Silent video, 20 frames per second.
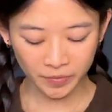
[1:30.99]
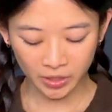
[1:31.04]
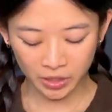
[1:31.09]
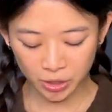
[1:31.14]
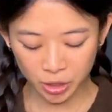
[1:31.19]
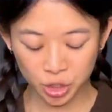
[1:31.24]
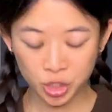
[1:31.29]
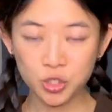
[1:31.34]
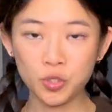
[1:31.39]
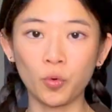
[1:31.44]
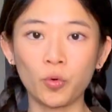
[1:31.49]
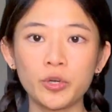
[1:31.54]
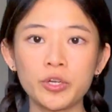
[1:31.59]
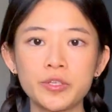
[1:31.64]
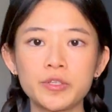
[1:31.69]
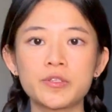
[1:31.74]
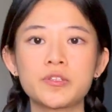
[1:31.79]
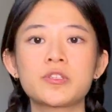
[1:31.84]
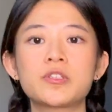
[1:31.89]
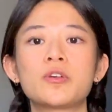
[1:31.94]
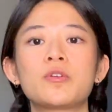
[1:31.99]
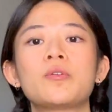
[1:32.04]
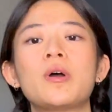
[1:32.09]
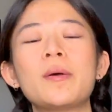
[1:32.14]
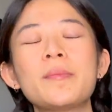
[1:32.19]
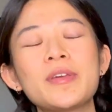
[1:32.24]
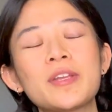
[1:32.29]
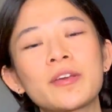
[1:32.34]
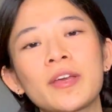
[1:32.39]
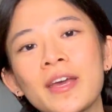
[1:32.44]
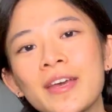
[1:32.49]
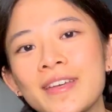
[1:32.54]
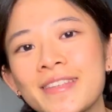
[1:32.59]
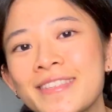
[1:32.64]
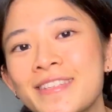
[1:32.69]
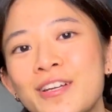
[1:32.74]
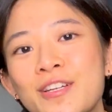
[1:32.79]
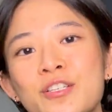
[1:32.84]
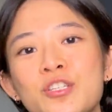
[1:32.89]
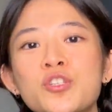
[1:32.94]
short. So I mean, okay, it's
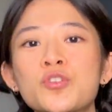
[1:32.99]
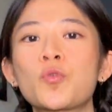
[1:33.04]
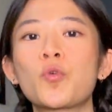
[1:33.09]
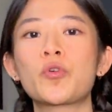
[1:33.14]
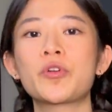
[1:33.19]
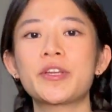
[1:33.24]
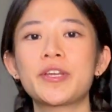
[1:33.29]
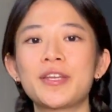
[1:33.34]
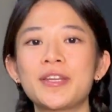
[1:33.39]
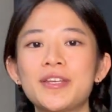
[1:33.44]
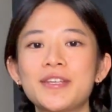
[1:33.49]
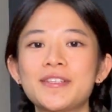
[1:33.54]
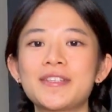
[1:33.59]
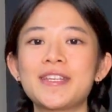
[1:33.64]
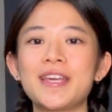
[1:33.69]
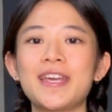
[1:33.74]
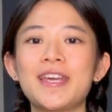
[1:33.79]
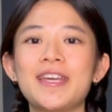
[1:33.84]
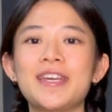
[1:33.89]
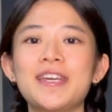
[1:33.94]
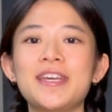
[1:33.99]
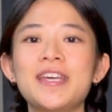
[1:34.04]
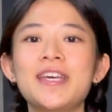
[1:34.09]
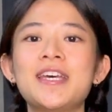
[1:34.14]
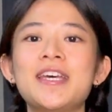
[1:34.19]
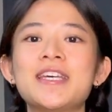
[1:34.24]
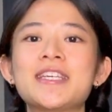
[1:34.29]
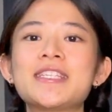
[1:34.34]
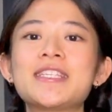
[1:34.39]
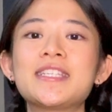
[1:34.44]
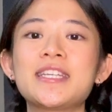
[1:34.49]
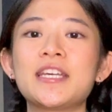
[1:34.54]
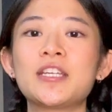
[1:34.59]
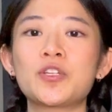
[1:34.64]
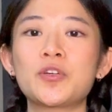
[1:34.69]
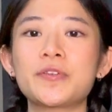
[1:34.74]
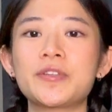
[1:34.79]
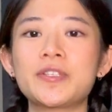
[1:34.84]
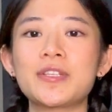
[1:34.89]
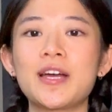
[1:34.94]
not short, it is a
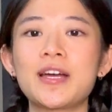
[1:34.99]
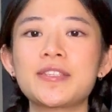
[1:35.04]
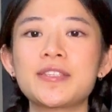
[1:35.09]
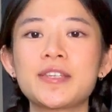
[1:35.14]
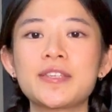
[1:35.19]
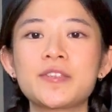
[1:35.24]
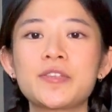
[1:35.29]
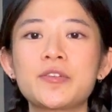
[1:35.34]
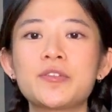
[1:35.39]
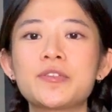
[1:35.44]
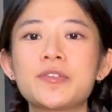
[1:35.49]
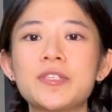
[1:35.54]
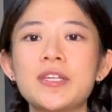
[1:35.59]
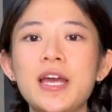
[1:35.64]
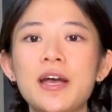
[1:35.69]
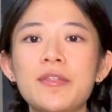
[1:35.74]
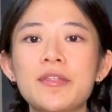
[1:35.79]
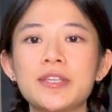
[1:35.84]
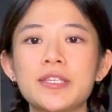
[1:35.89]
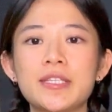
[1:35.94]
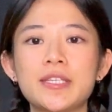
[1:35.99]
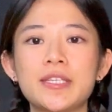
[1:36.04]
standard sizing. So you see how this